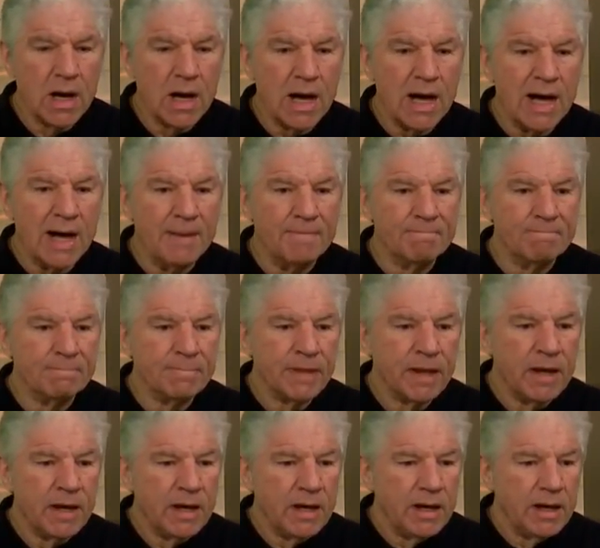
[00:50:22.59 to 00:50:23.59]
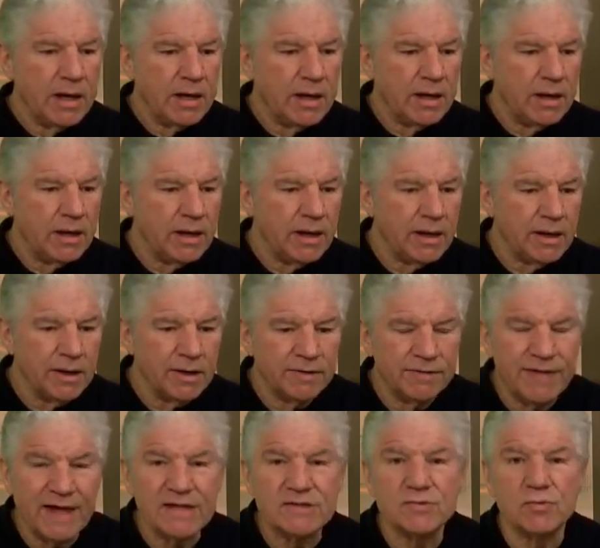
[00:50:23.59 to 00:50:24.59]
Um, it,
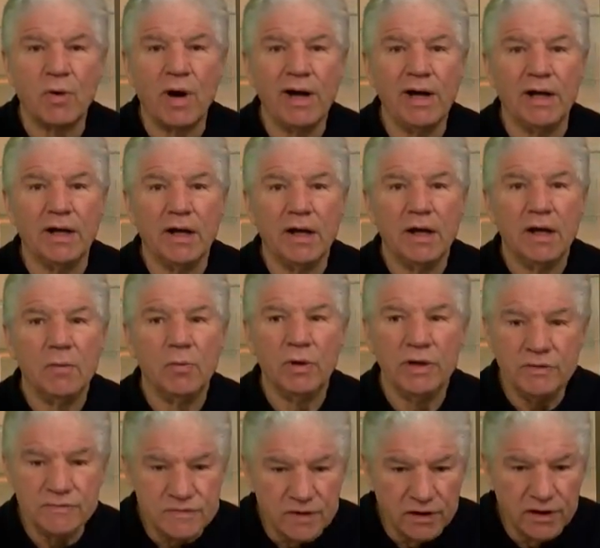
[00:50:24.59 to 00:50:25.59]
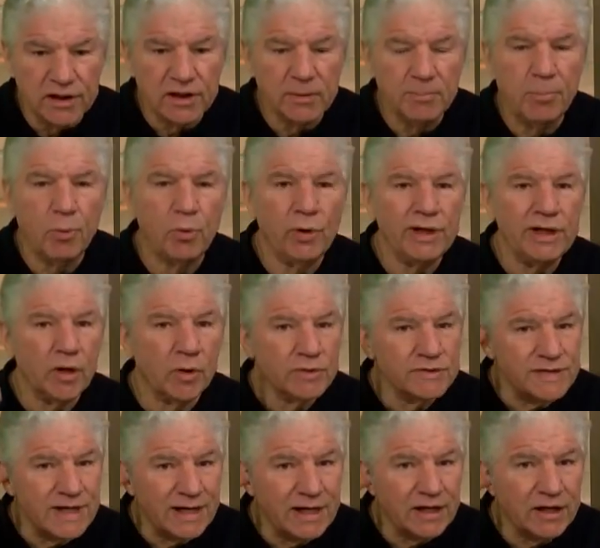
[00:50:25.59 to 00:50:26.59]
that's right. When he was a little boy, he
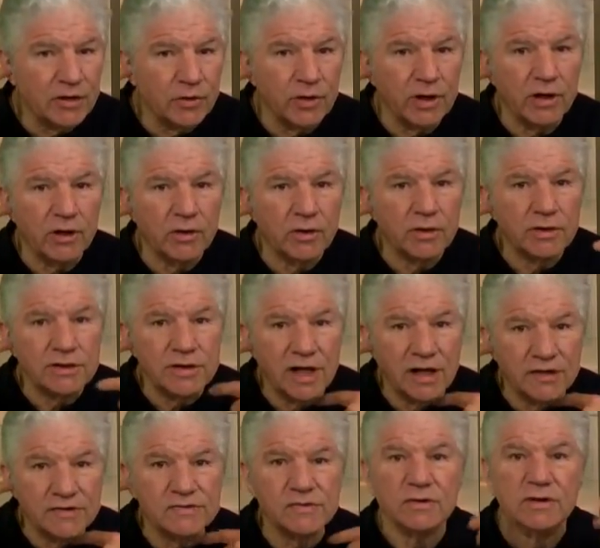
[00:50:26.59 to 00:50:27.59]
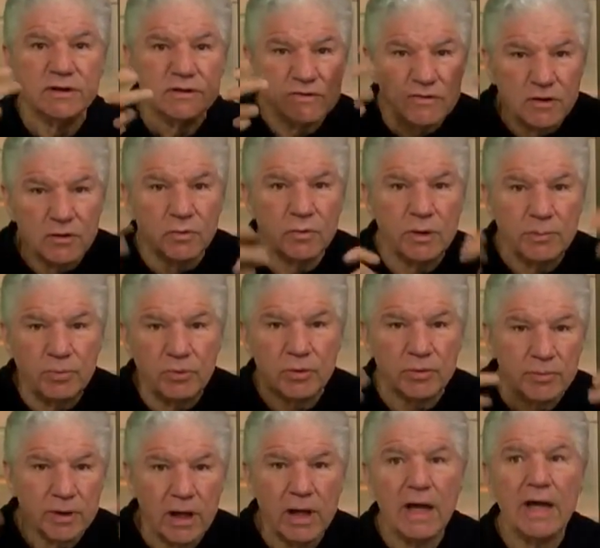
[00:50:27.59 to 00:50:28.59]
always had inner ear and tonsil, and so we put
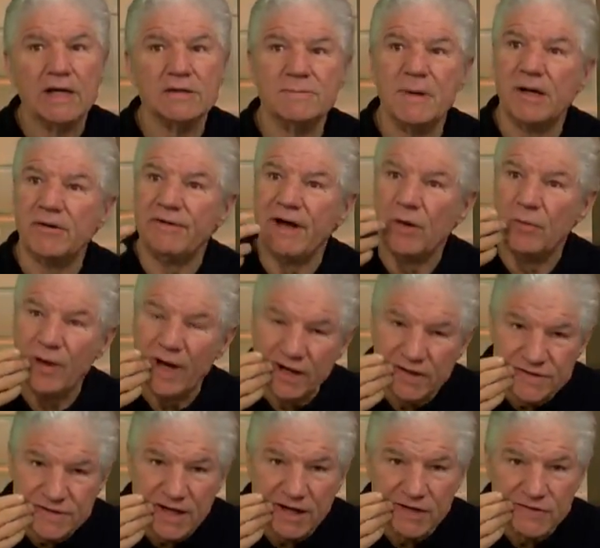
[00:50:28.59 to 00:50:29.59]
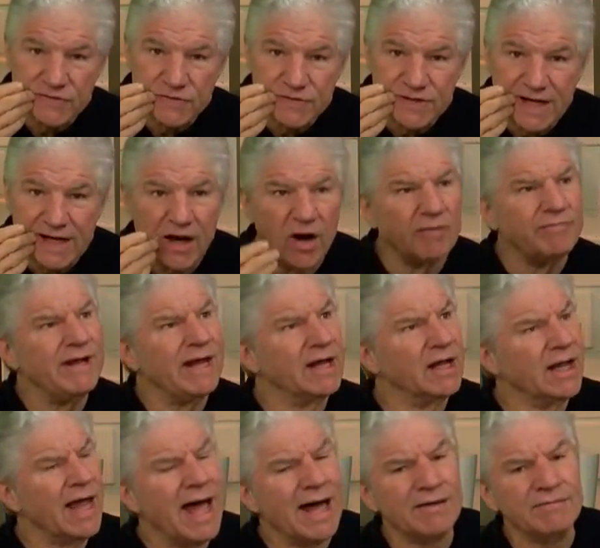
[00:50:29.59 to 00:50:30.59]
him, as a matter of fact, we had his tonsils taken off. He had
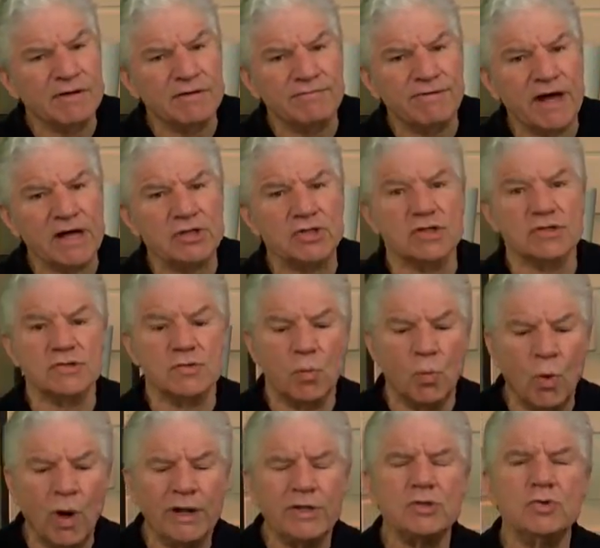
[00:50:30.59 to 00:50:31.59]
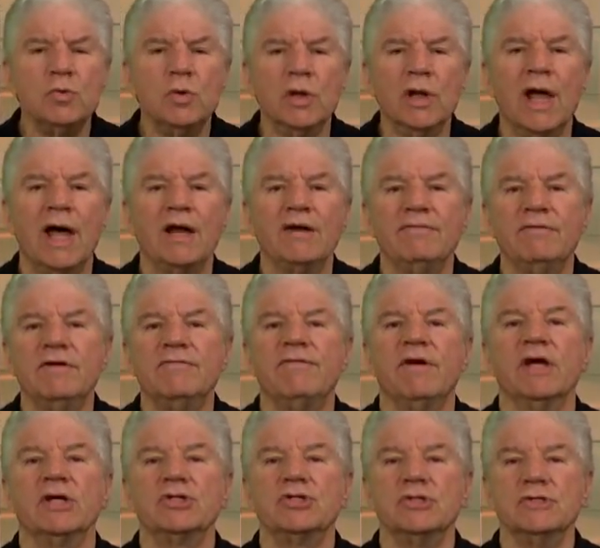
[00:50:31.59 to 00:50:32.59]
a lot of infections. What do a lot of
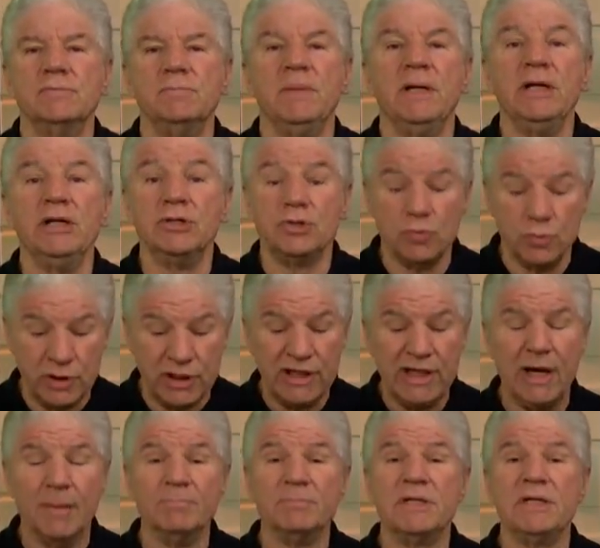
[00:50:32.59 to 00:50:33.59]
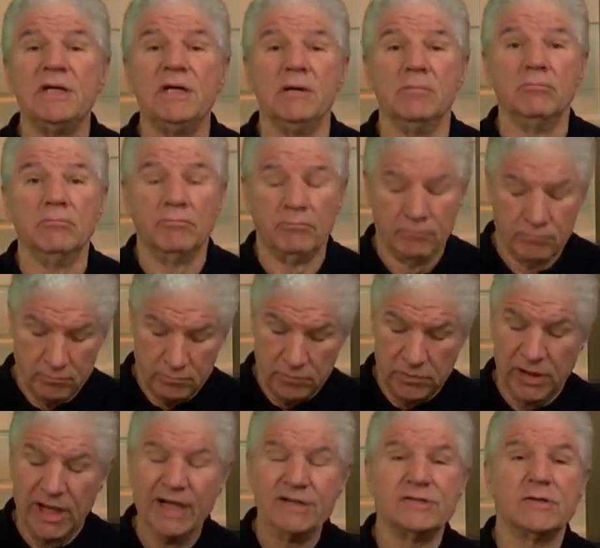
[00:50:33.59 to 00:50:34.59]
infections mean to an E M T?
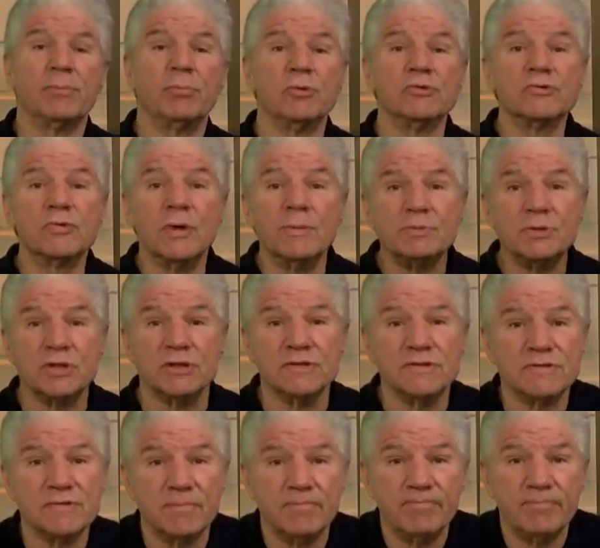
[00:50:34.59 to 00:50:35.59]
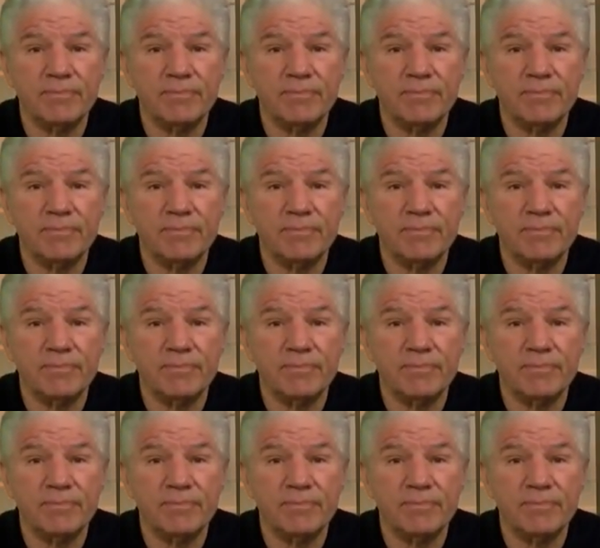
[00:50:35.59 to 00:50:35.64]
Lots of prescriptions.